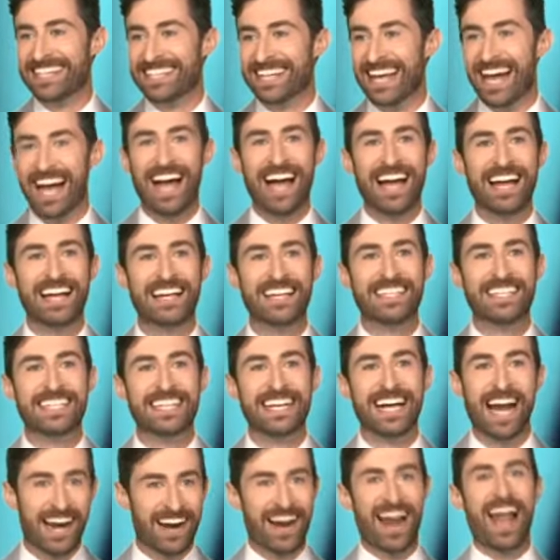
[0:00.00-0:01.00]
Yeah?
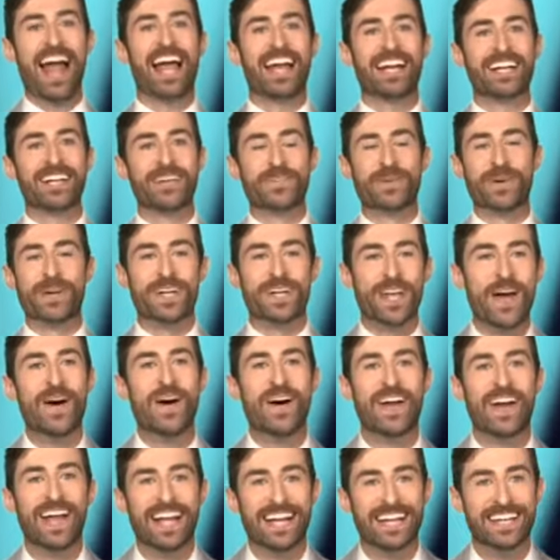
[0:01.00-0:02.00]
All right, we're
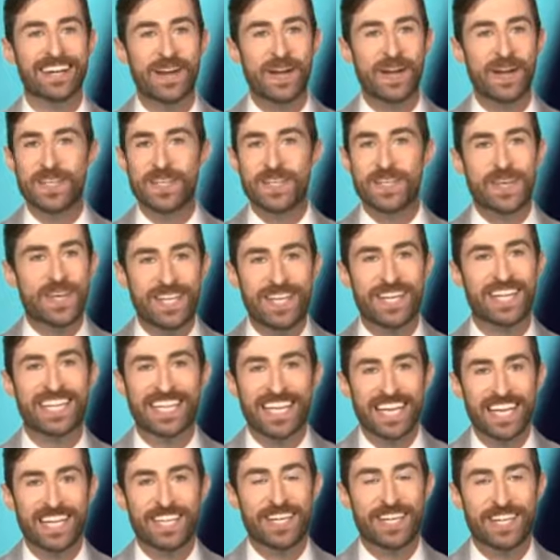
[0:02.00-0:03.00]
doing it. You, you,
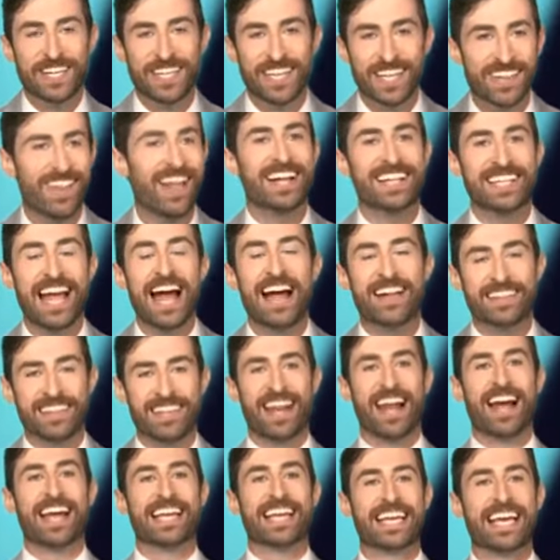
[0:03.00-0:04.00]
you, you lucked out
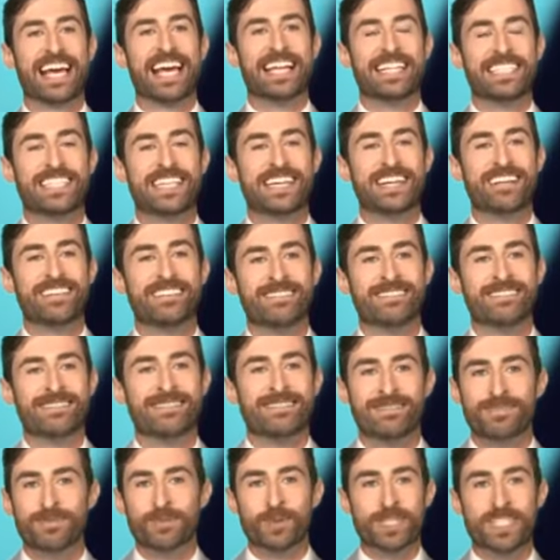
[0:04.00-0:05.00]
tonight, kids.
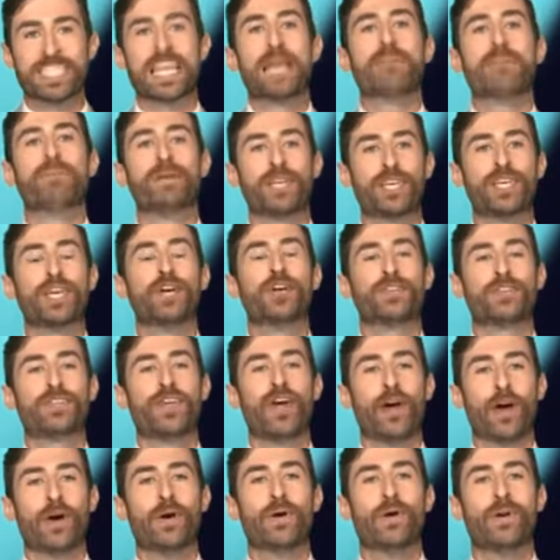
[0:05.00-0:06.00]
We're skipping
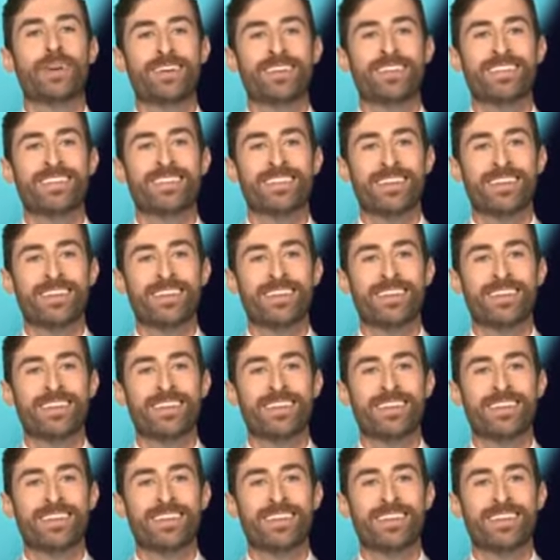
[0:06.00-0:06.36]
Q2.